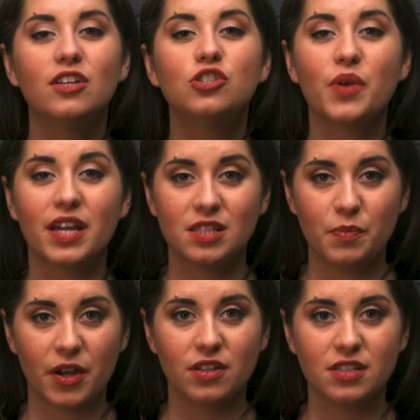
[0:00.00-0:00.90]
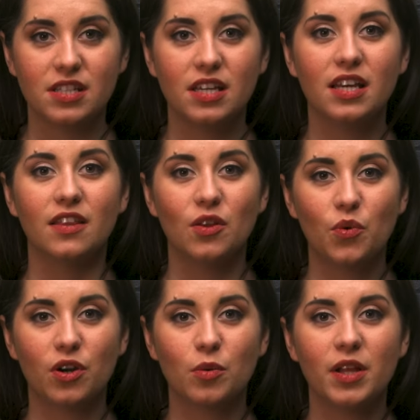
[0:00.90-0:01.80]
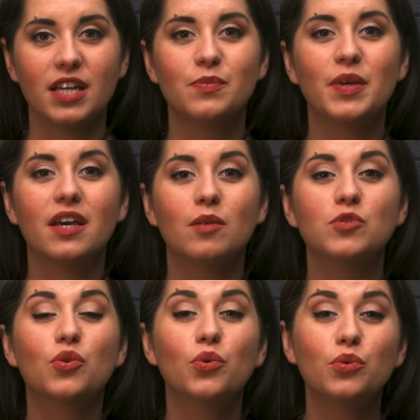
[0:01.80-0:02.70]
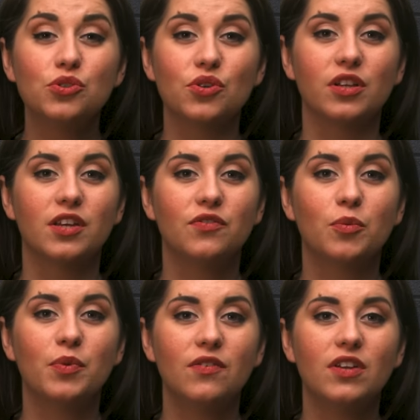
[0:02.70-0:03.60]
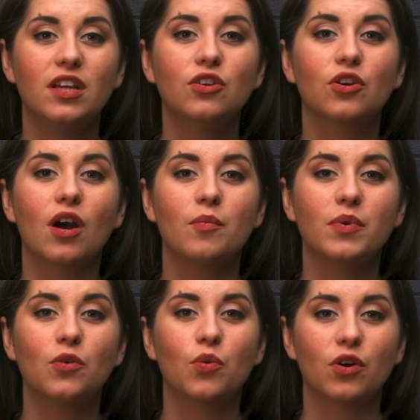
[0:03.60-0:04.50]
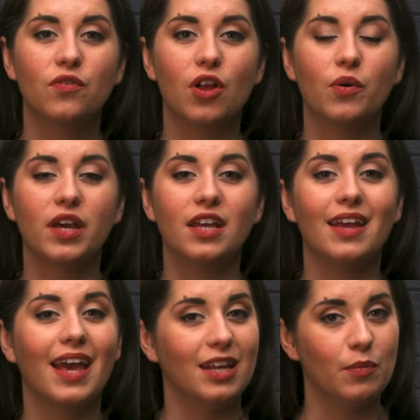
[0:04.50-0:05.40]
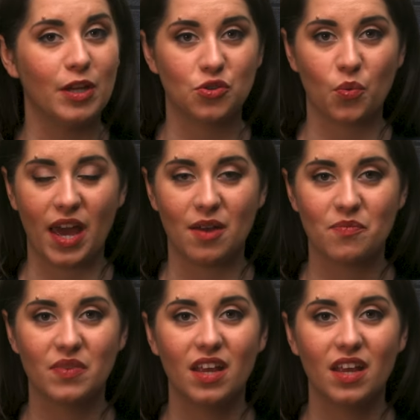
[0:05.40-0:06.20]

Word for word: Transparency in the workplace becomes crucial if you're pivoting your company workflow in any major way.